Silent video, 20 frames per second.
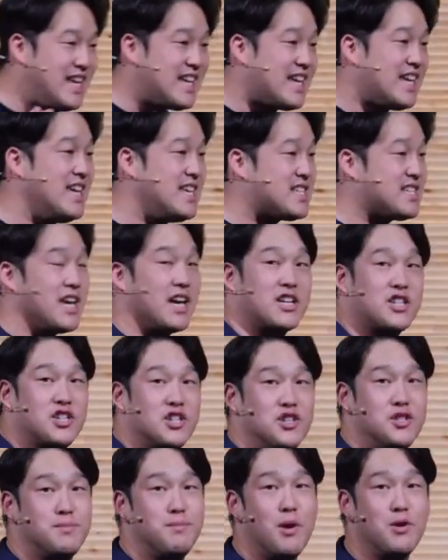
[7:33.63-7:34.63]
key
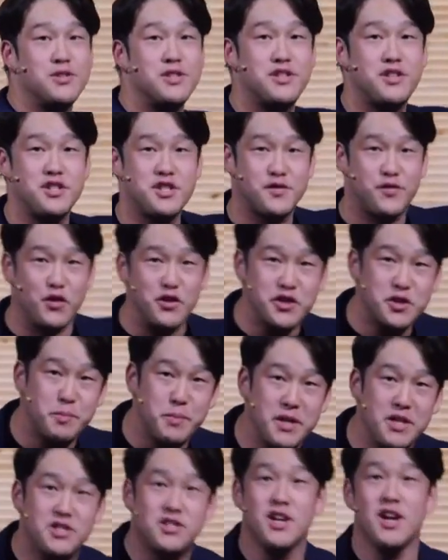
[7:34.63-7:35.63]
sections Moses' first
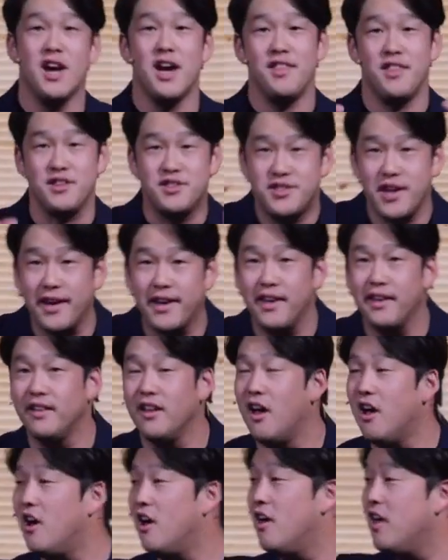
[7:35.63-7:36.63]
speech, the second
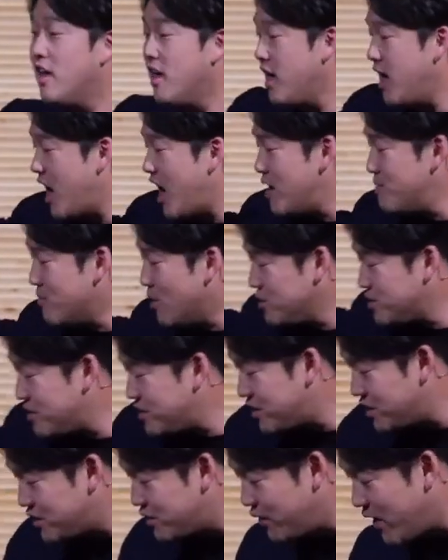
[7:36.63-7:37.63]
law, and
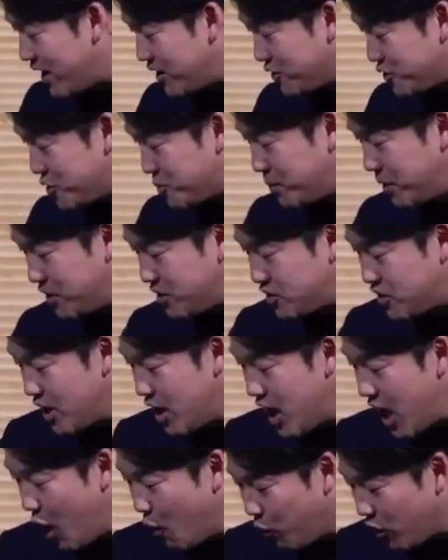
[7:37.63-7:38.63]
Moses' final speech.
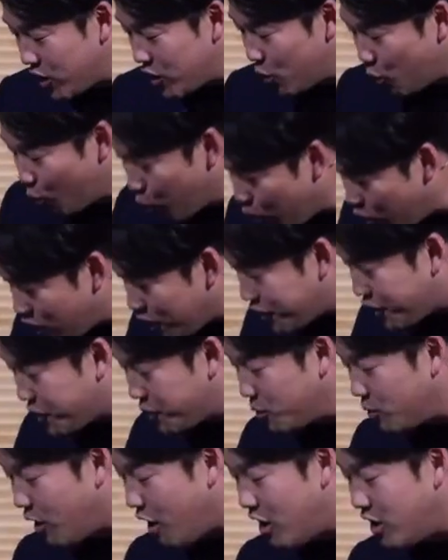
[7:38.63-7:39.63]
And we're gonna work
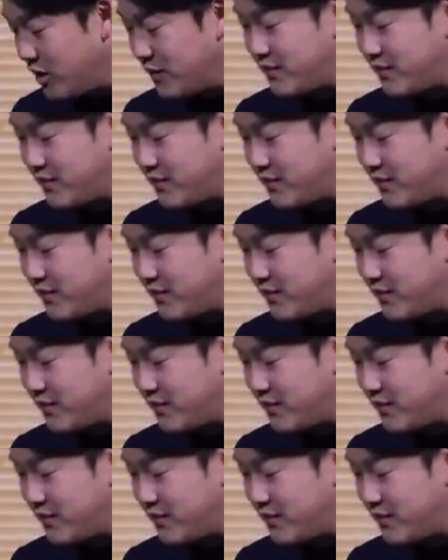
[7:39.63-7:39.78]
through all